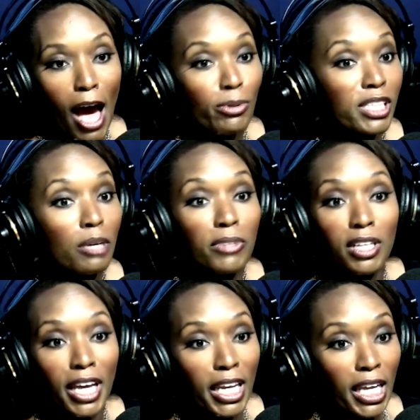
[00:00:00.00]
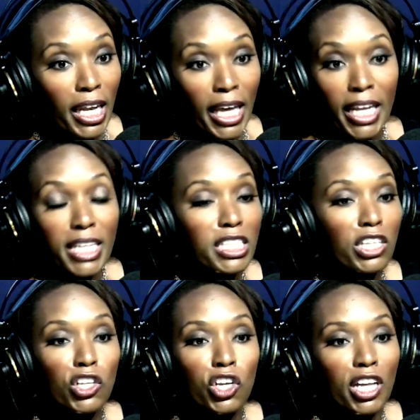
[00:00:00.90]
I was emulating it. And it
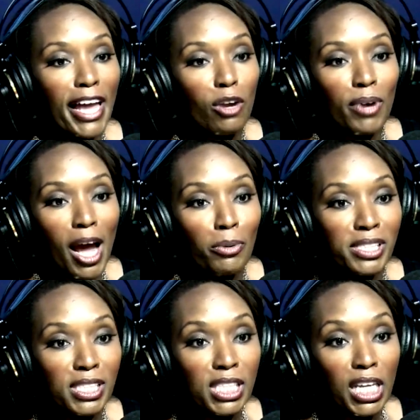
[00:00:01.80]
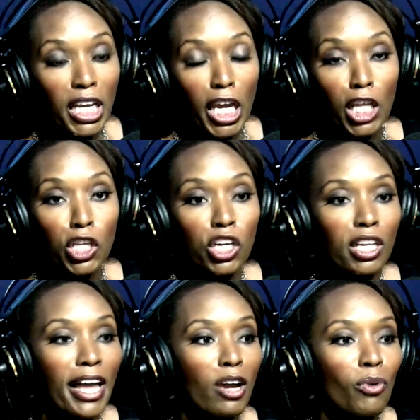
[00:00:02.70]
didn't look like what I was seeing. It
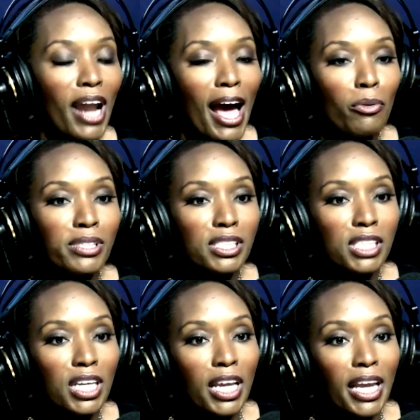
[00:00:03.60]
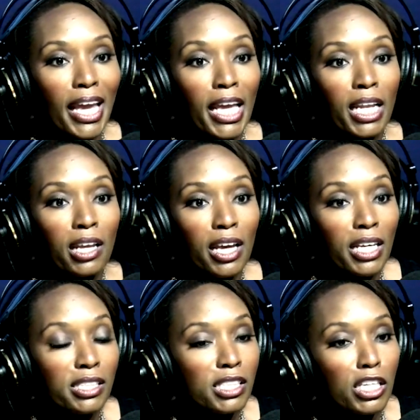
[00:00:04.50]
looked like what I was seeing in
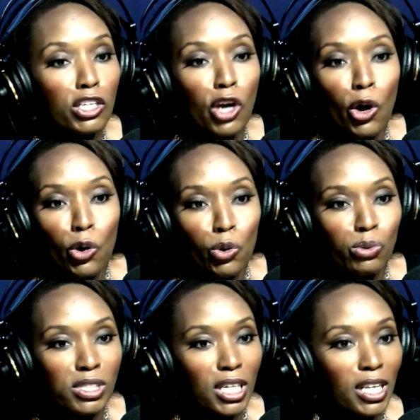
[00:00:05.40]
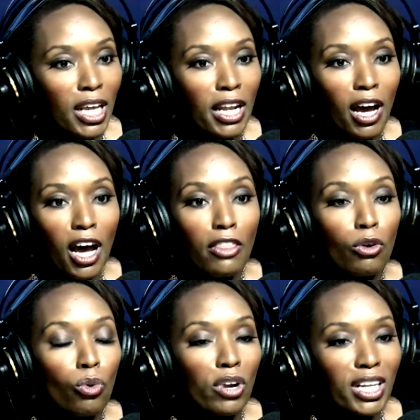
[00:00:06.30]
CEOs and
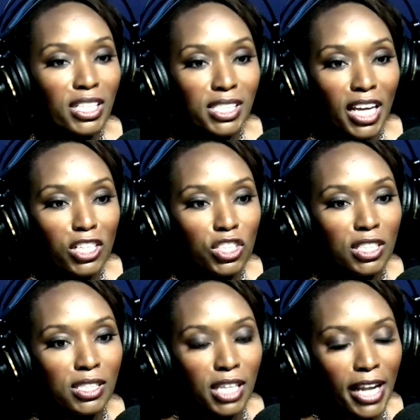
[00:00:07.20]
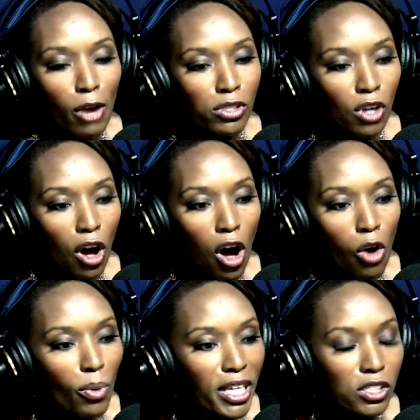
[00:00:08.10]
other organizations. And I was
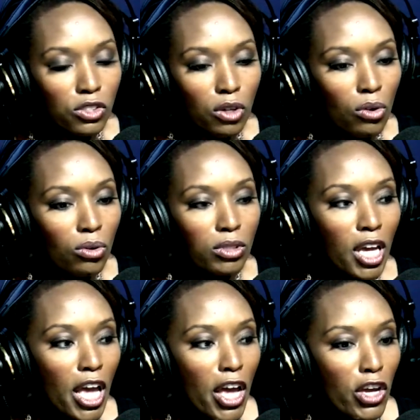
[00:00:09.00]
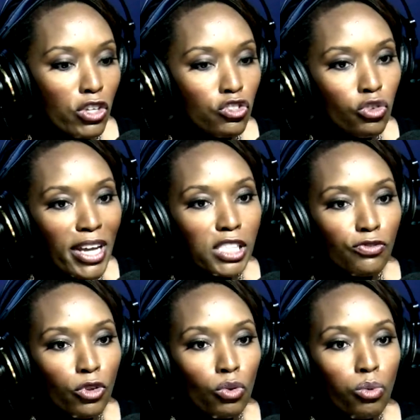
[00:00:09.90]
always told, dress
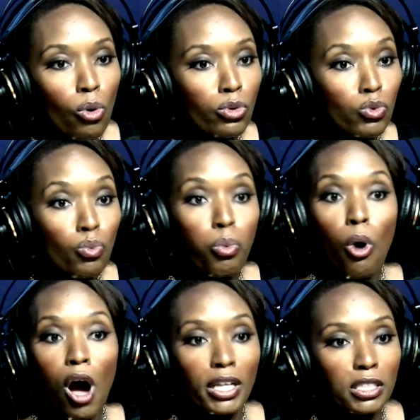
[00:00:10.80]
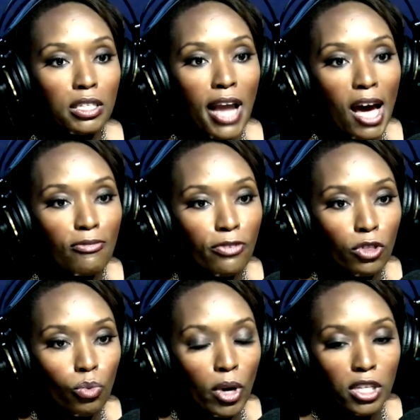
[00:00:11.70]
for the role you want, not for
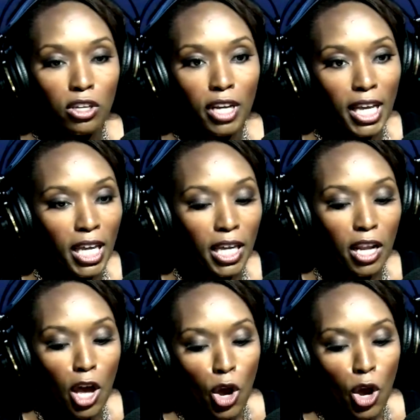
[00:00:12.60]
the one you're in.